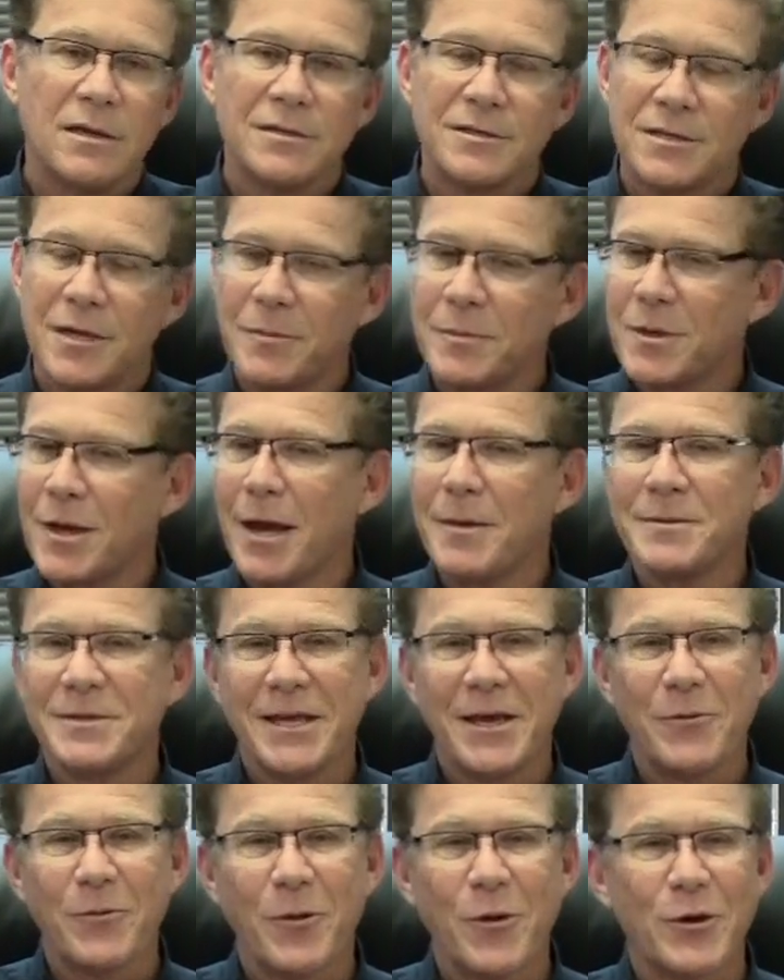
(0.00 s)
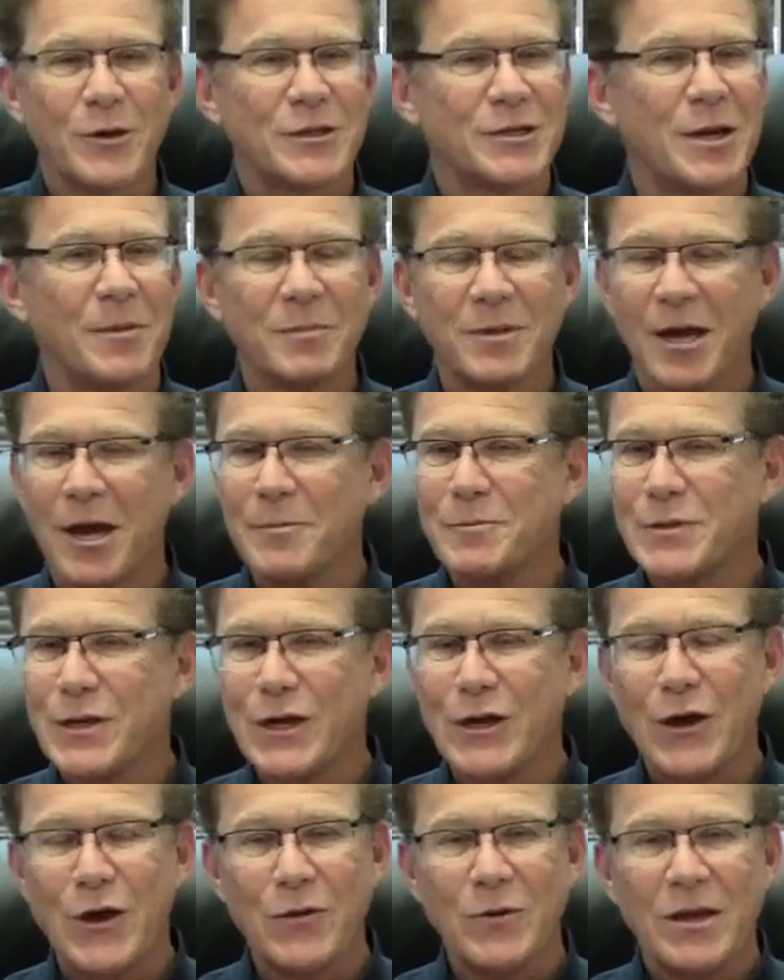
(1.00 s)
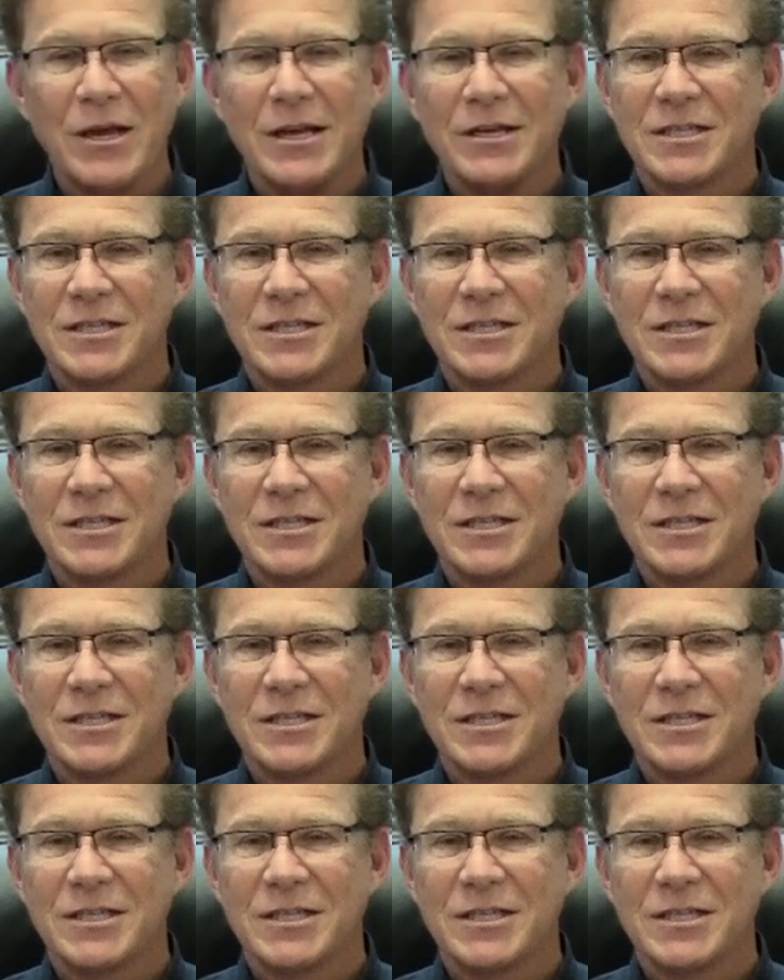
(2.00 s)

Sometimes they work, sometimes they don't.